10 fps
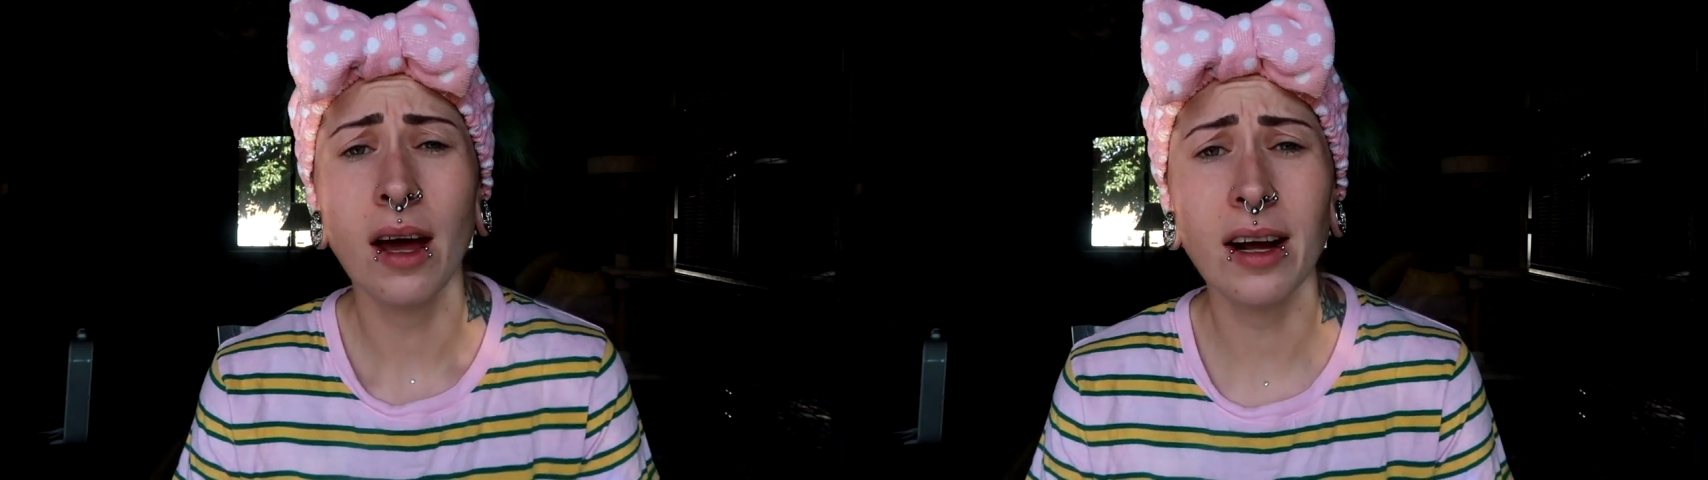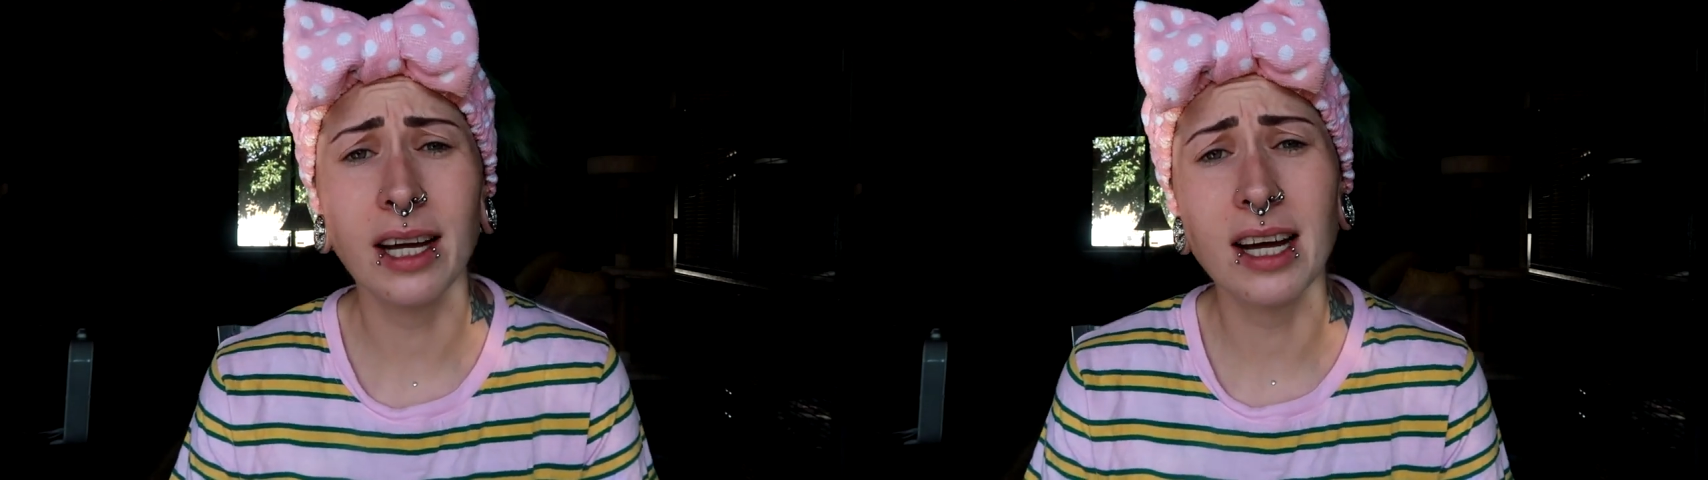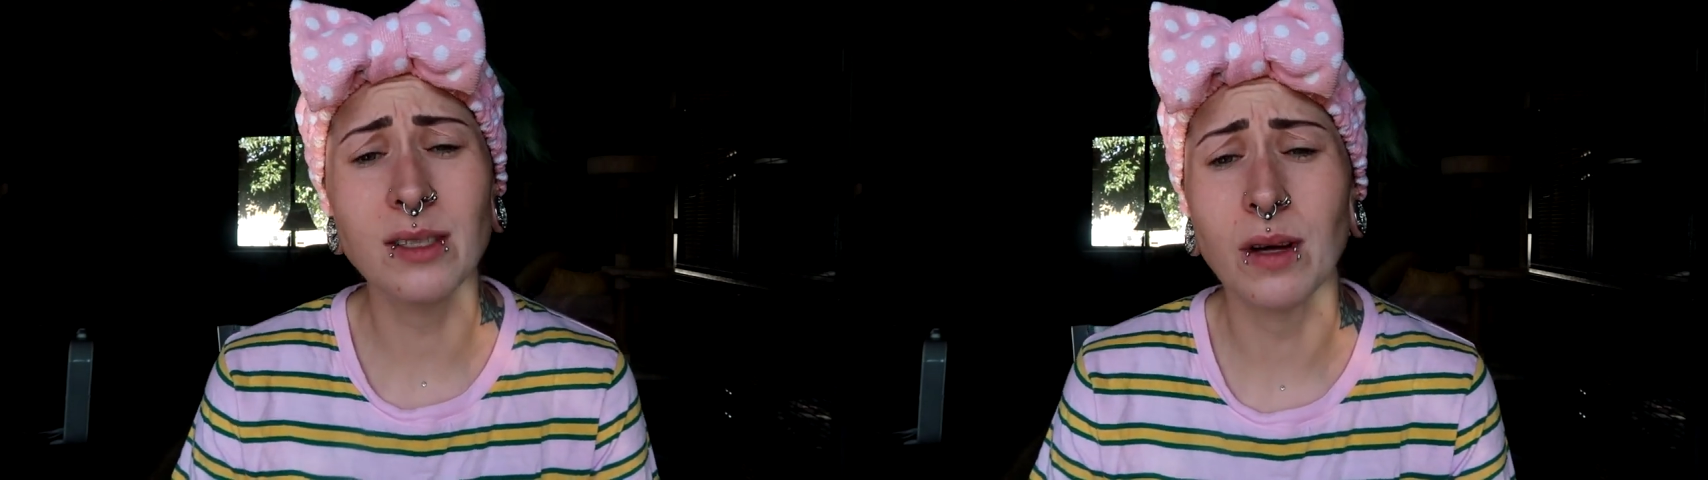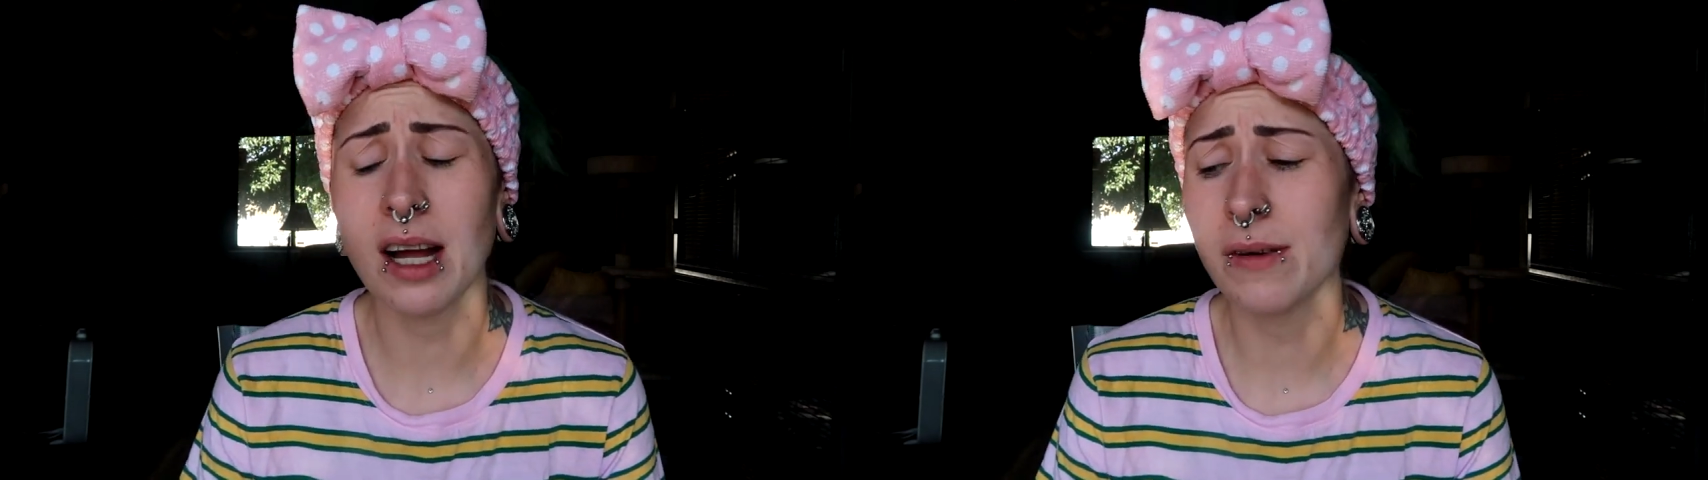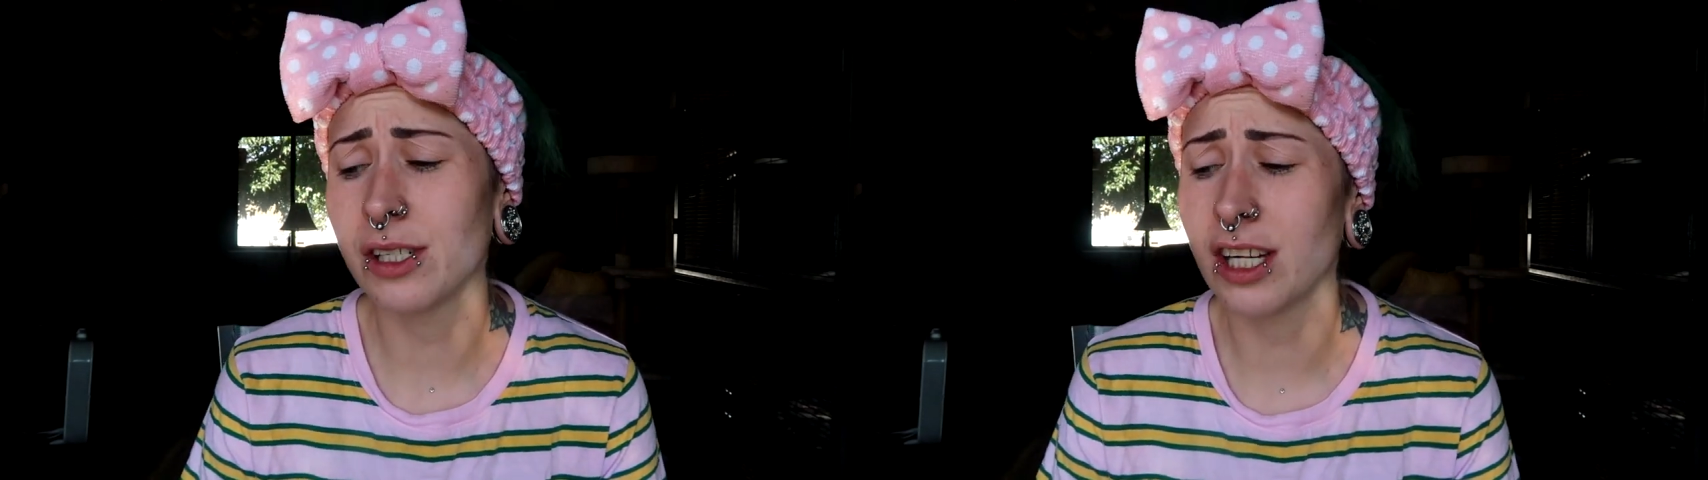Alright guys, well
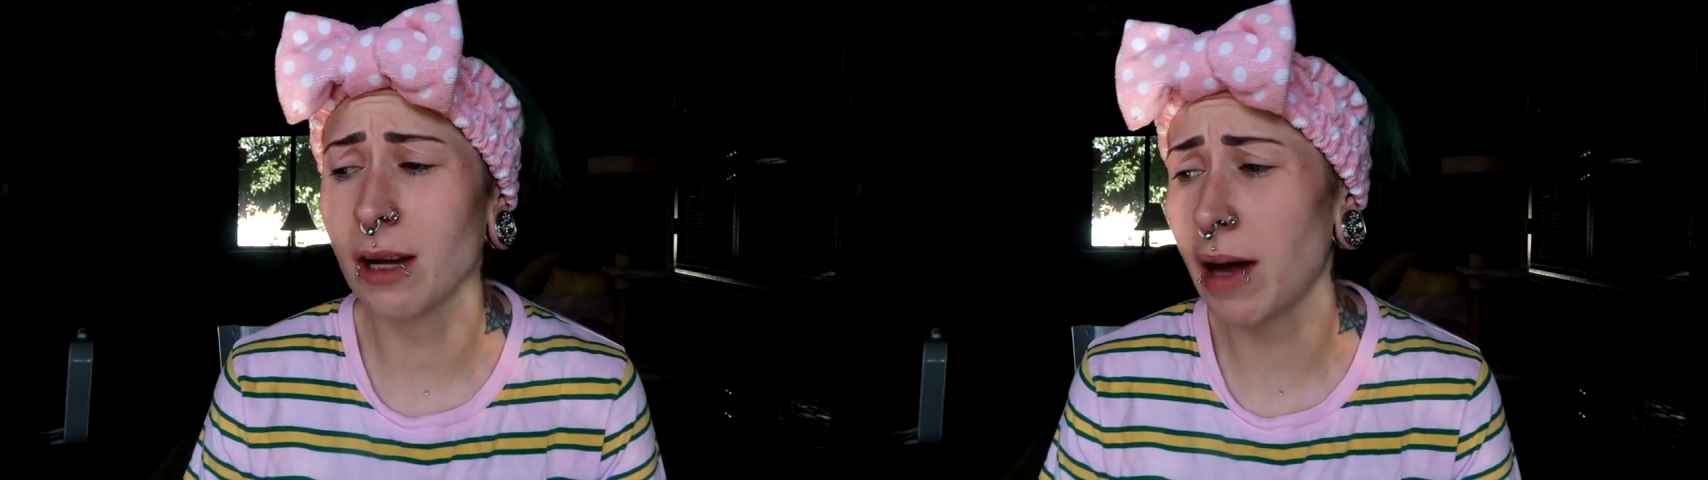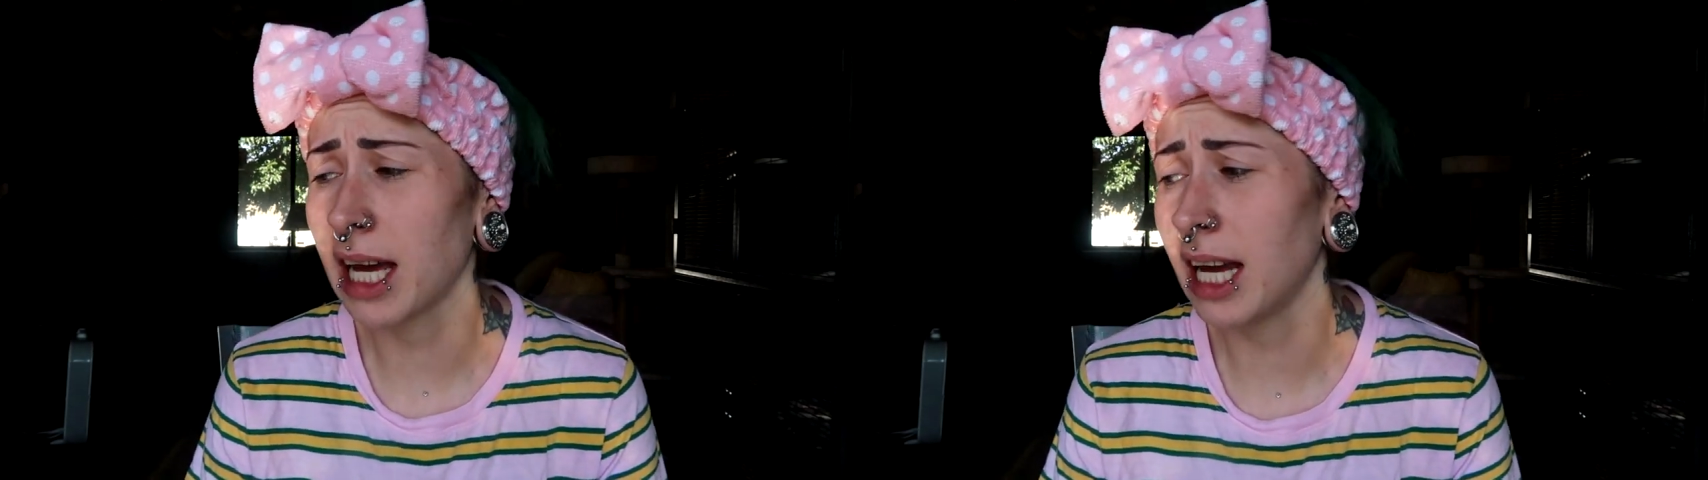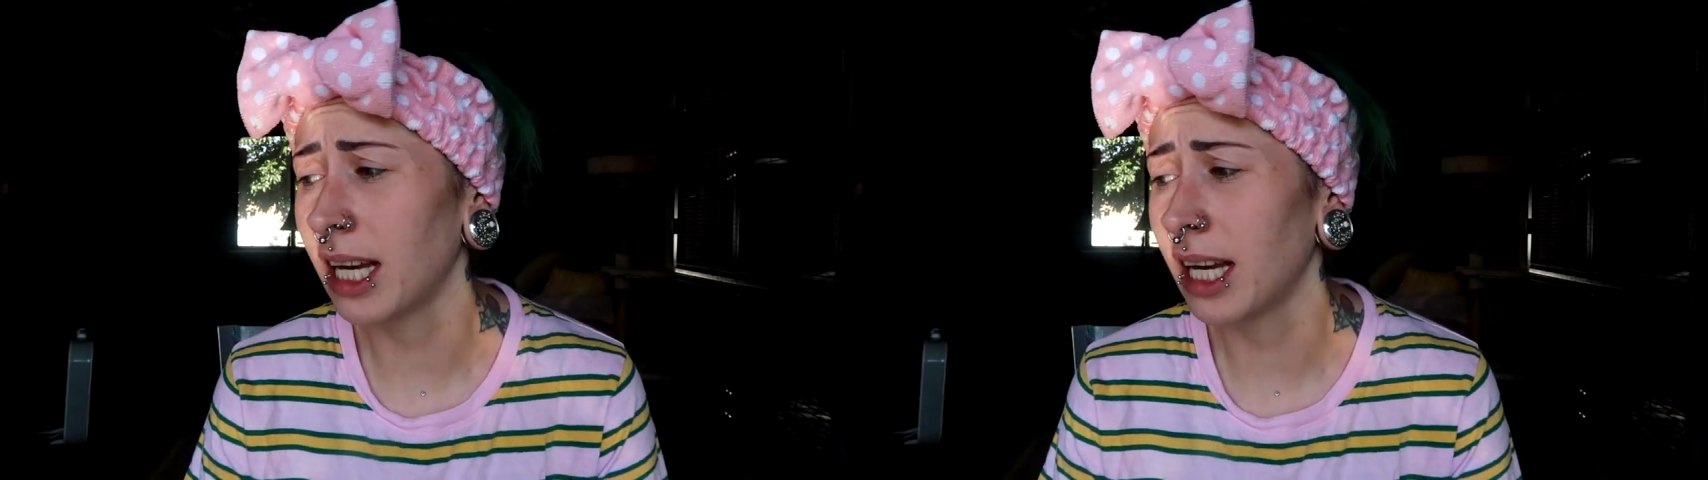I will check back